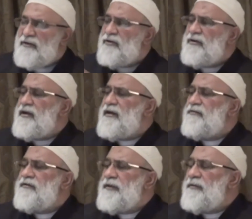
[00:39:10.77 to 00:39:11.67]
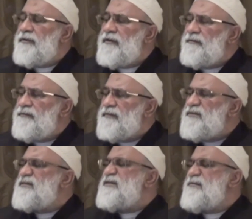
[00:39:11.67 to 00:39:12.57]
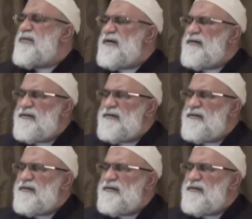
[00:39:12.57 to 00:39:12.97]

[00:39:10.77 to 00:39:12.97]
You're dealing with people stubborn,